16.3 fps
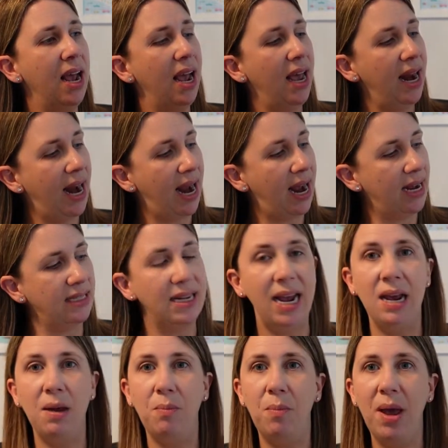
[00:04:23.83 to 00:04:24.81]
It has
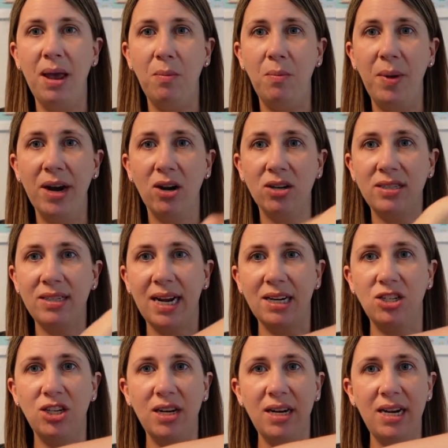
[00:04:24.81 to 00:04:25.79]
a bigger
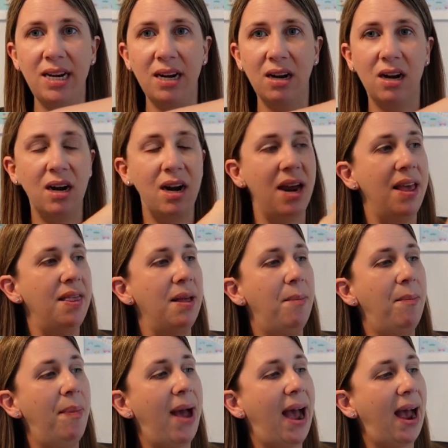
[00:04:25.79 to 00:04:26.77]
section here in the
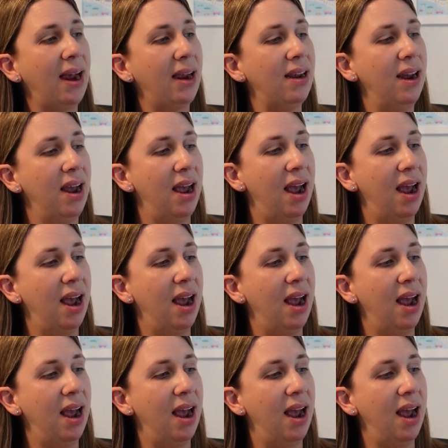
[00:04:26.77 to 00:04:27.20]
back